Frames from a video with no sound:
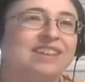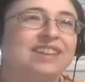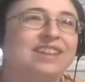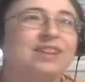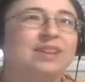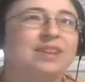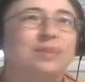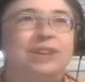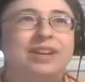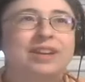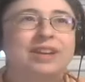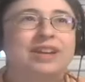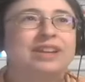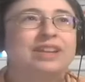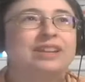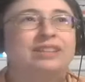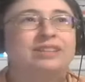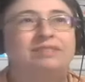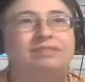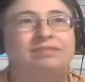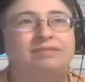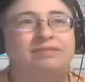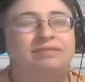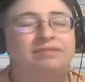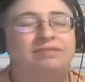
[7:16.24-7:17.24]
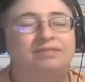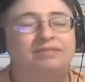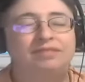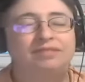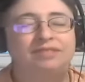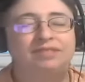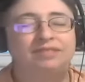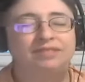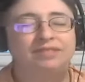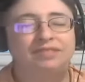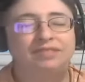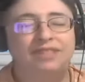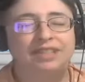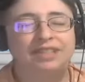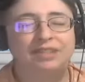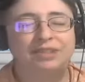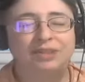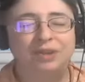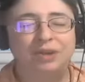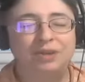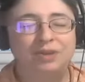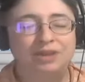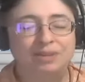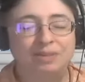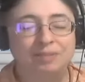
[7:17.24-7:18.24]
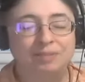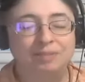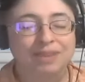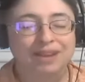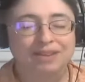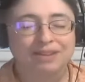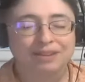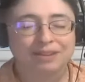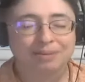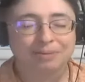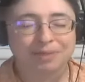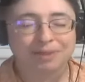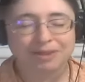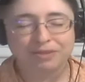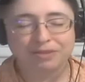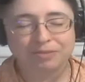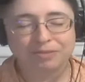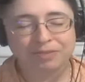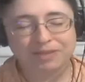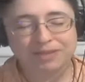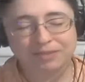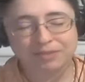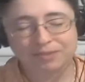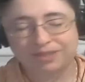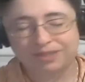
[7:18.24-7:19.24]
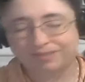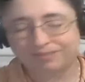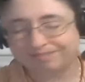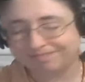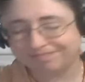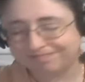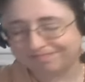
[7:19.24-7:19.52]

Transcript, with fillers: anyway, and you're going to be out and about, you may as well.